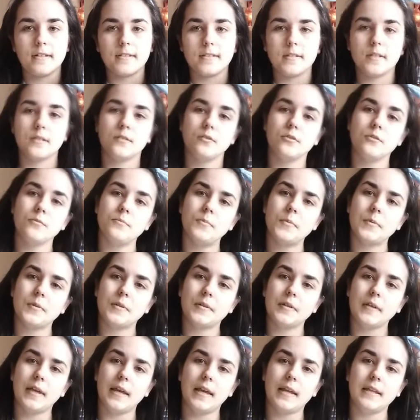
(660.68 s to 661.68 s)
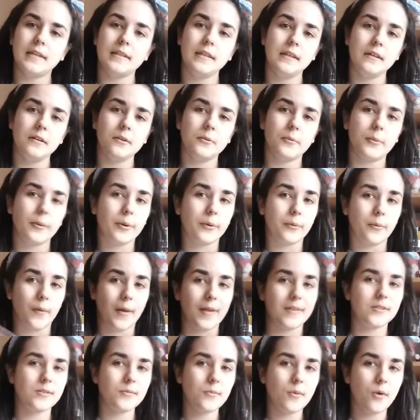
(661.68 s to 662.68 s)
they don't pick any
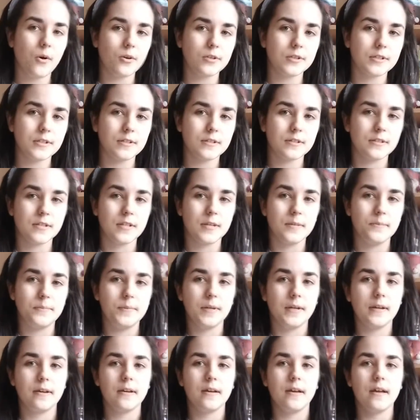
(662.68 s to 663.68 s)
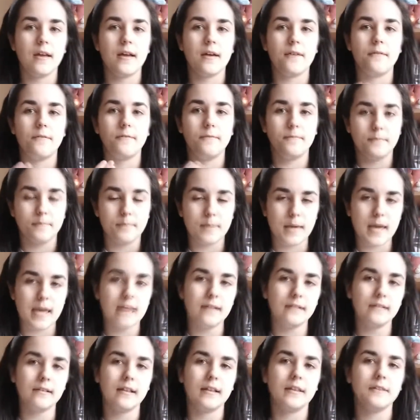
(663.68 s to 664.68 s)
random authors. They pick
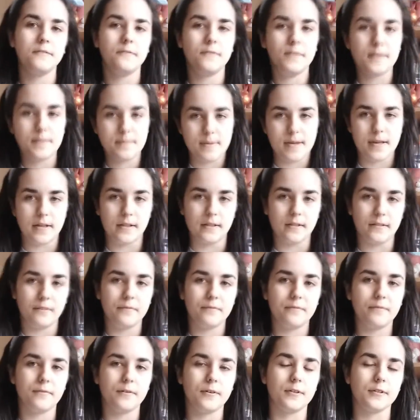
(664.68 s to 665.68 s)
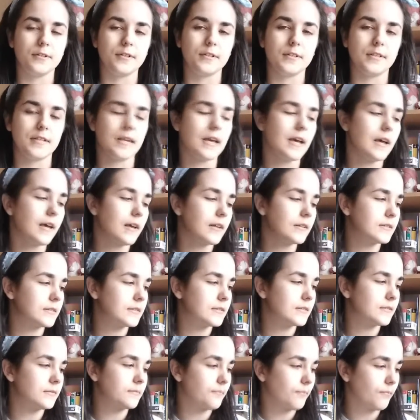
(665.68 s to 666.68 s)
male and female for
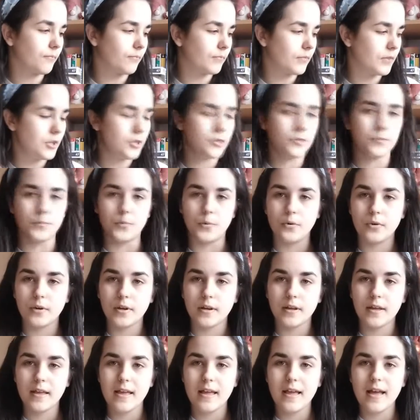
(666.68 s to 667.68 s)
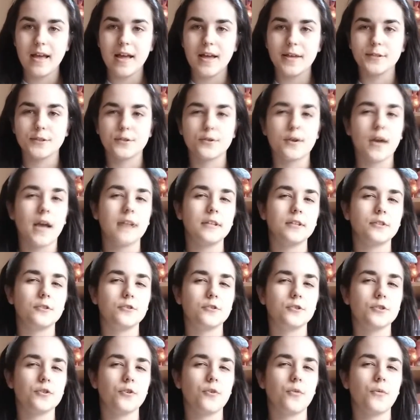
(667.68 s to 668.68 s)
each book, so kind of to
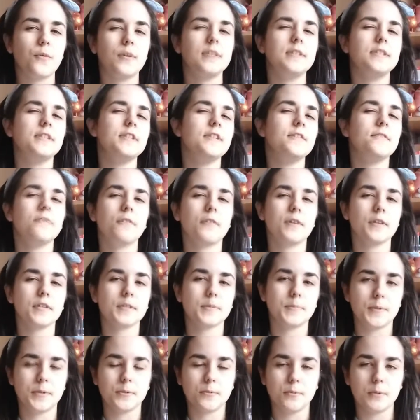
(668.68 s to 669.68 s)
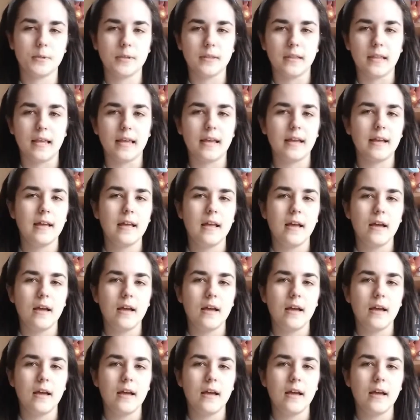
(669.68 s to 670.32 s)
show a difference between like